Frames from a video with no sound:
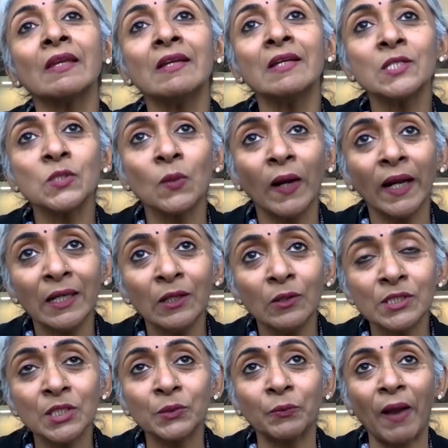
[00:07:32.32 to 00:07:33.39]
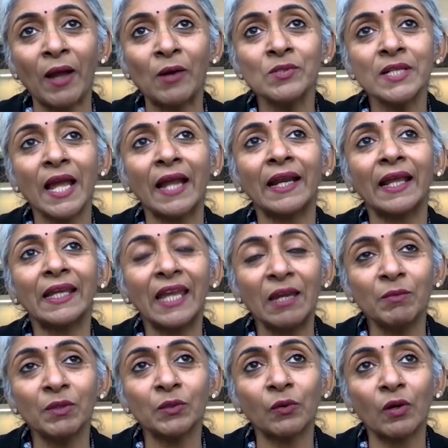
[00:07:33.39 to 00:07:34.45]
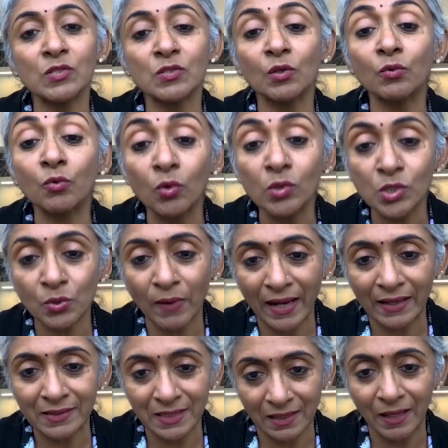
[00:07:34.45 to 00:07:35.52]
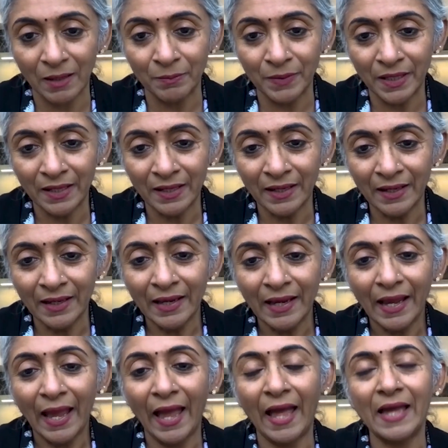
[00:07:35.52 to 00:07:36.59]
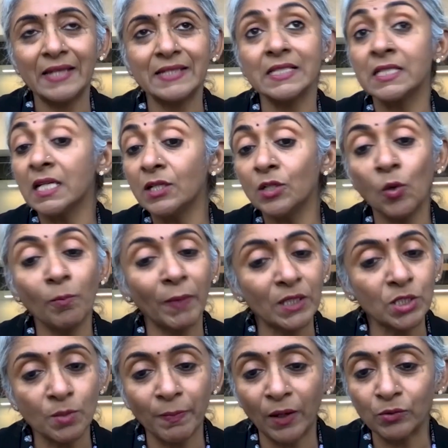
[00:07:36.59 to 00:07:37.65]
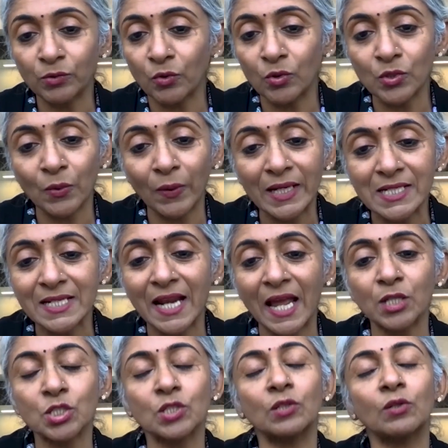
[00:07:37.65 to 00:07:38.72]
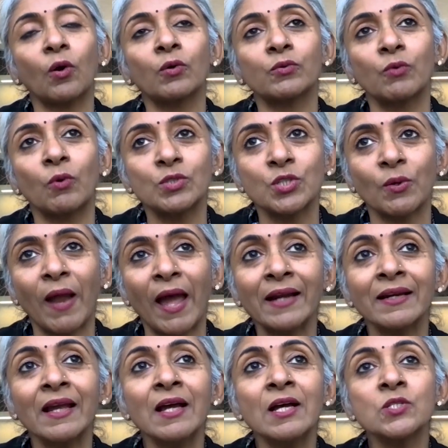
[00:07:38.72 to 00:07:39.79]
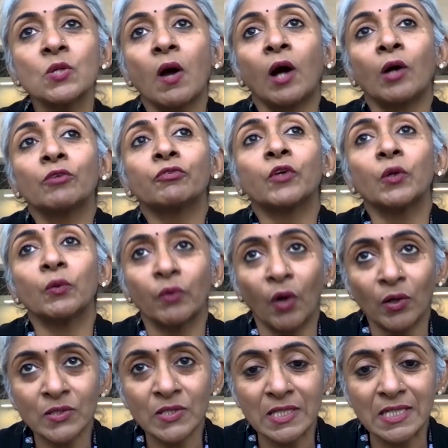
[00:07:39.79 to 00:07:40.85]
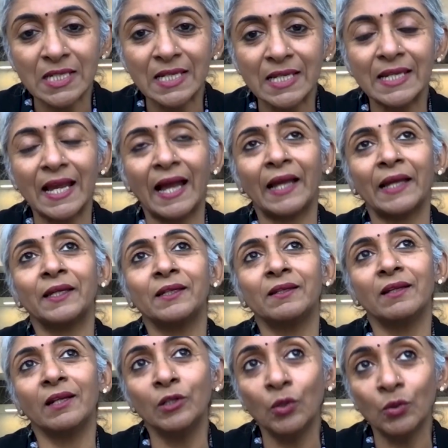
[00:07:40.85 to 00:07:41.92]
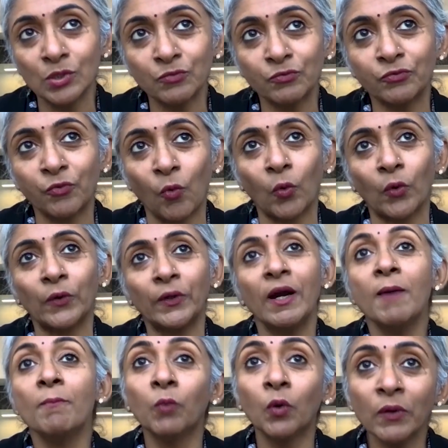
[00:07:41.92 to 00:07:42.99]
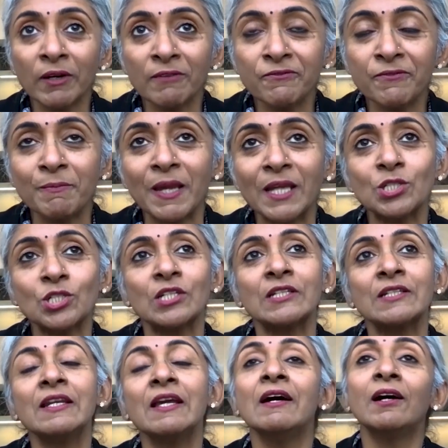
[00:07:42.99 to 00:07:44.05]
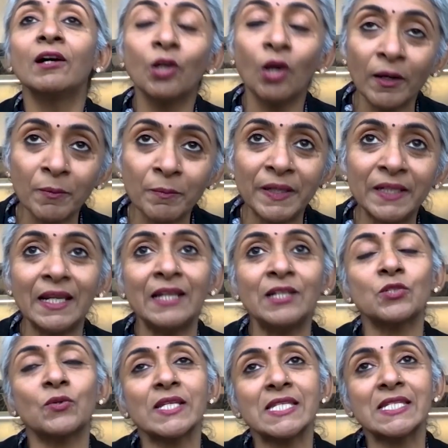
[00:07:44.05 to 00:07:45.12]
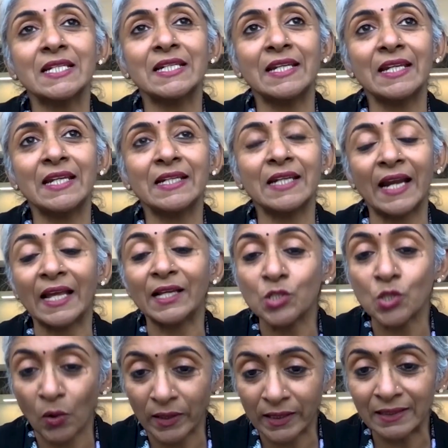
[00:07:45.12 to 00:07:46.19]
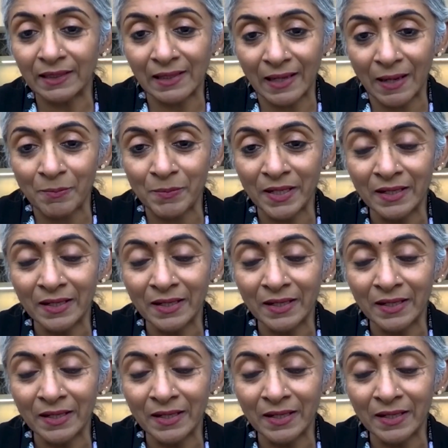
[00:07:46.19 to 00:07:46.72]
So I looked around and I came across a road track club and didn't know much about Rotary International or Road Track. So, out of curiosity, I looked for more information, got a bit interested in it, and I joined the club.